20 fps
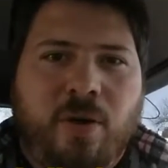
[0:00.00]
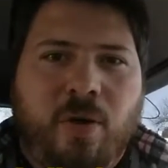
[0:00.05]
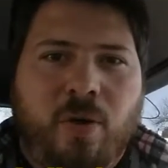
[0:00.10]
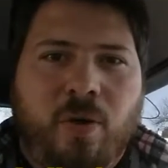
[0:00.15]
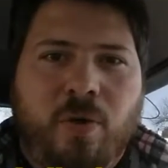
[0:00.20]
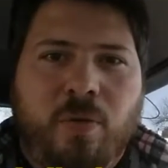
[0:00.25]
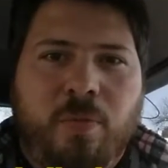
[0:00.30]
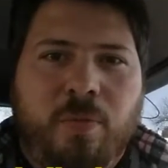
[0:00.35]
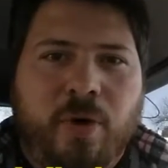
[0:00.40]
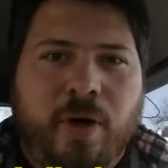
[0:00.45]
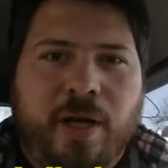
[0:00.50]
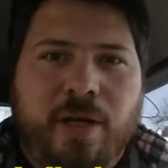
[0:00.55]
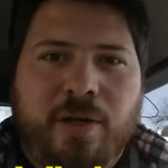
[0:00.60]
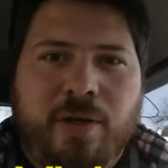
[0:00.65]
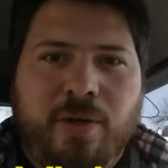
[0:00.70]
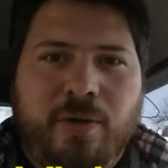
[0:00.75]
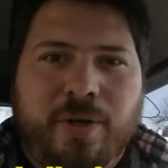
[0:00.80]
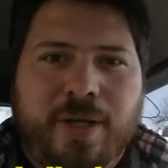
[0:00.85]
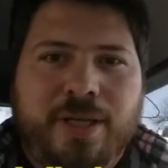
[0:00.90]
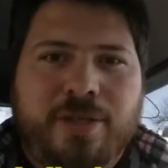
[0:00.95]
whole brand
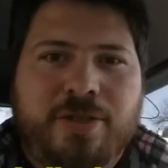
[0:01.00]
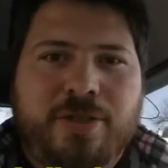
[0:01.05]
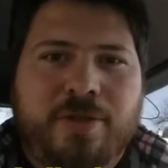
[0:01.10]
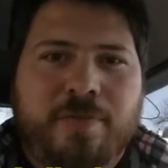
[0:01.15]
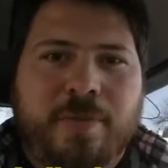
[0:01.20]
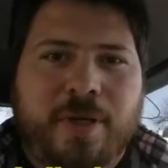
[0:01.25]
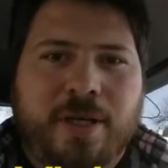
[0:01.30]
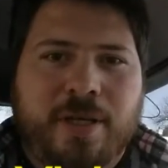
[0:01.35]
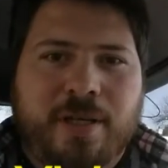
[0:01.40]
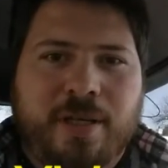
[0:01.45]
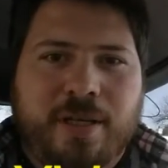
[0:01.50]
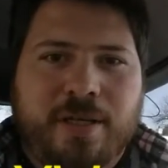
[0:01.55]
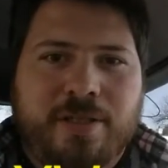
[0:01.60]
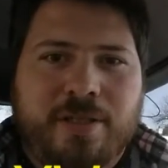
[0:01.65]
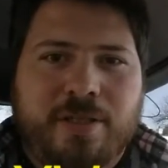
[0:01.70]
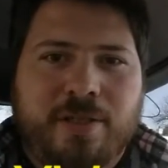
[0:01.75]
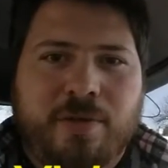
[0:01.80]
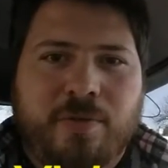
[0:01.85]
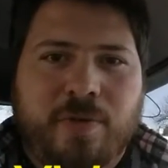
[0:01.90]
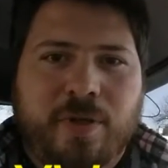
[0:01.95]
new instrument
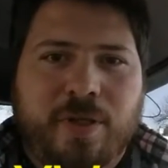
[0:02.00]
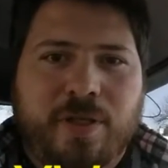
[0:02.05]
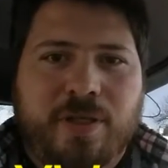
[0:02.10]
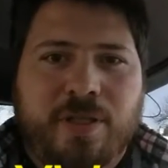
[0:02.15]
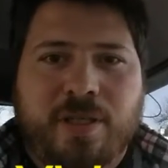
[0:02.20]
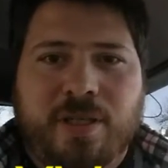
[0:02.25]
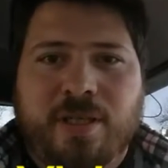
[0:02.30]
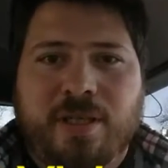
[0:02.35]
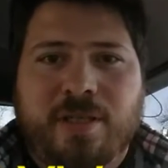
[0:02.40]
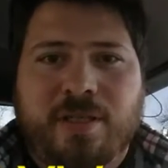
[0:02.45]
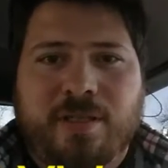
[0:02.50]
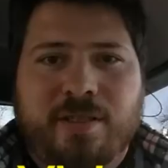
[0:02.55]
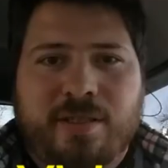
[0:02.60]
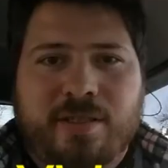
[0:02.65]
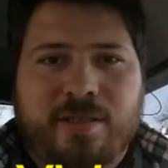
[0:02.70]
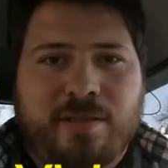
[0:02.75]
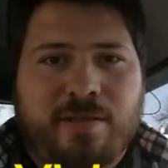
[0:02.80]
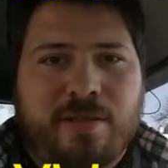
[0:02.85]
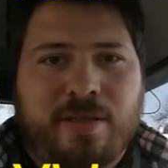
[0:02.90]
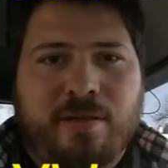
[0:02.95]
cluster, which
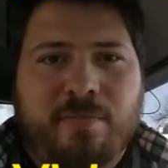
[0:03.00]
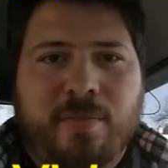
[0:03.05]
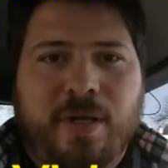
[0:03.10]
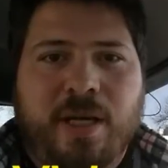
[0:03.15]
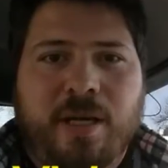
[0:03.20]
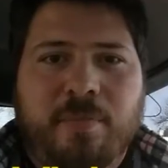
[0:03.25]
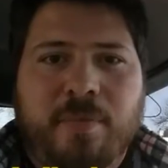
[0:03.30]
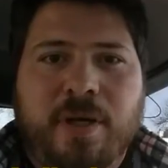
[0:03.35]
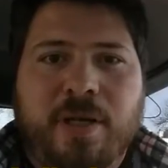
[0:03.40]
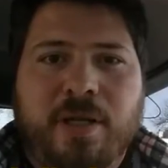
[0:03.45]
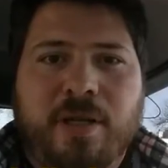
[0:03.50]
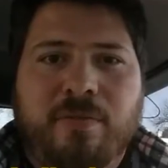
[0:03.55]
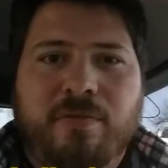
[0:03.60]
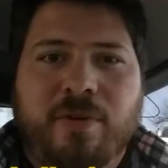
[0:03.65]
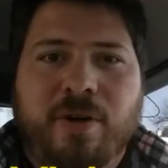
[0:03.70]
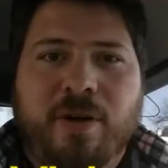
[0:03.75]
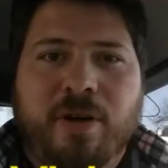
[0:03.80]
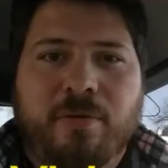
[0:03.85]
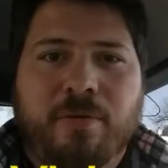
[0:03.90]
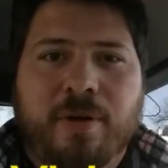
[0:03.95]
is, in my opinion,
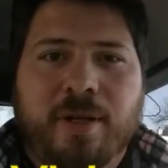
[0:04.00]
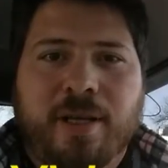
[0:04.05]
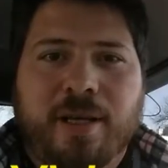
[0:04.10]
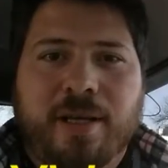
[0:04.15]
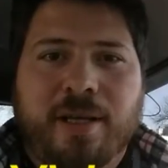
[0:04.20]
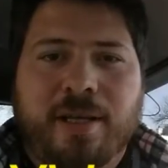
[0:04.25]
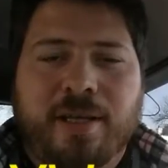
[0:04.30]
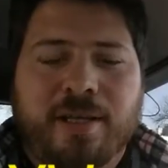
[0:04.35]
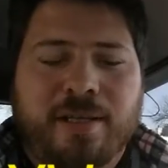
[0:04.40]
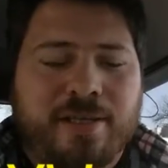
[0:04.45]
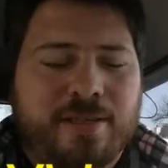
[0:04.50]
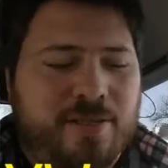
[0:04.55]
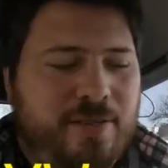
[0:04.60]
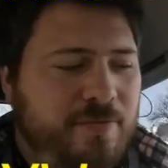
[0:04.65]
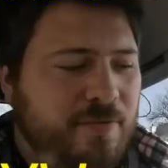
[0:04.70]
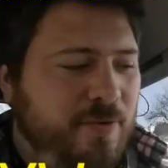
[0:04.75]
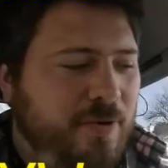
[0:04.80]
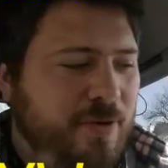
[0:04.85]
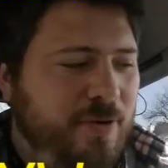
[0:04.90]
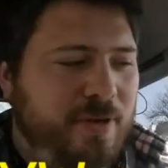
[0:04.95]
very ridiculous
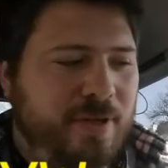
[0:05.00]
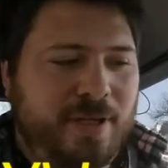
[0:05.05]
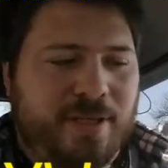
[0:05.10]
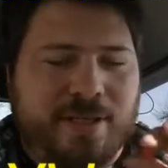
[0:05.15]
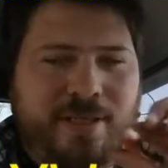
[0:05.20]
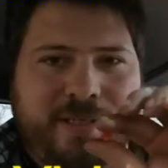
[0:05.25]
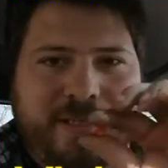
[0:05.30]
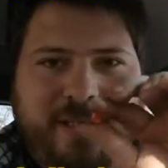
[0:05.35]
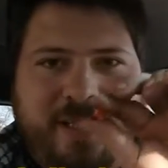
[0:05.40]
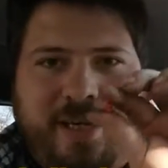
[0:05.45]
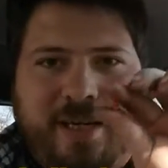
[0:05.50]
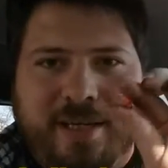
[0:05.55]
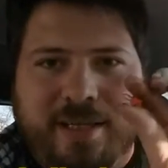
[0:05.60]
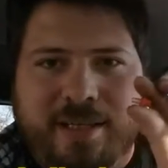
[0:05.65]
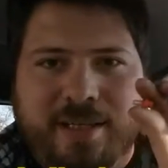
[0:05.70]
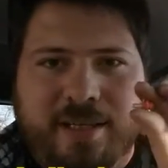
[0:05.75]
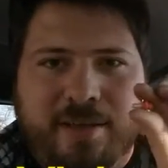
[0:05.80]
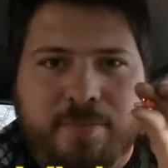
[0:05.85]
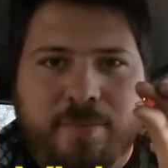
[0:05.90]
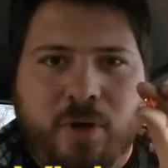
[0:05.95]
for this
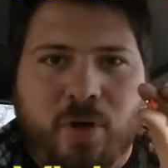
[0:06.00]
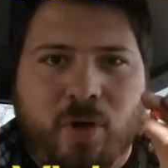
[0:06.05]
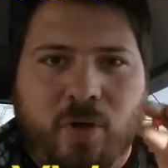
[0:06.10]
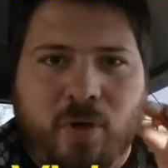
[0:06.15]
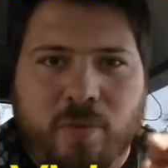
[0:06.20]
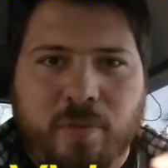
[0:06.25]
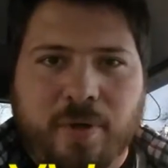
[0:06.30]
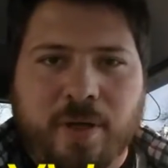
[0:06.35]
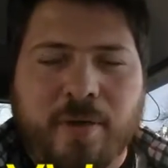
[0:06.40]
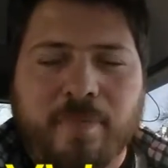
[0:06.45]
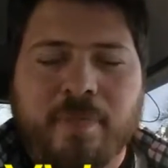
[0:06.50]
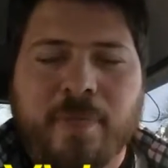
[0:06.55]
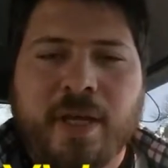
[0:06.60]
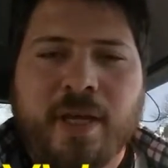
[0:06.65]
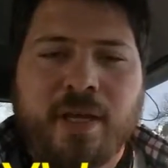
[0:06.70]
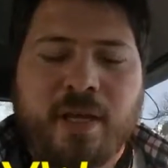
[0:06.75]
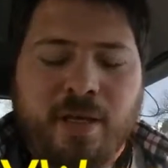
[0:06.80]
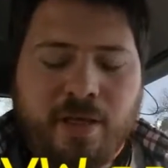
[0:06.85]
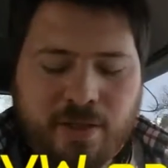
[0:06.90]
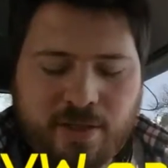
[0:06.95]
tiny bulb.
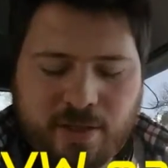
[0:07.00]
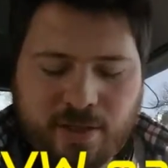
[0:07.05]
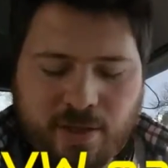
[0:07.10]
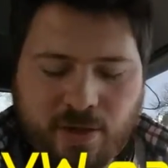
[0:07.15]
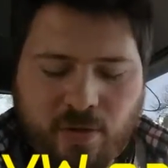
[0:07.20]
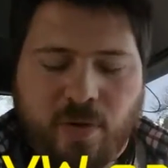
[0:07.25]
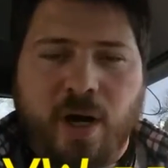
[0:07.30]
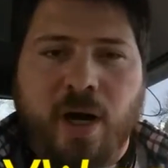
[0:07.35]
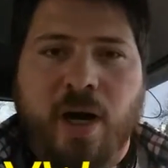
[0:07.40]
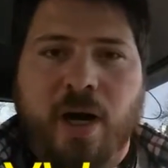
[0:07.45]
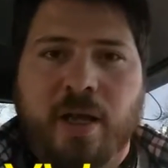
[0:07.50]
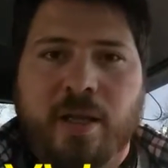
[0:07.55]
So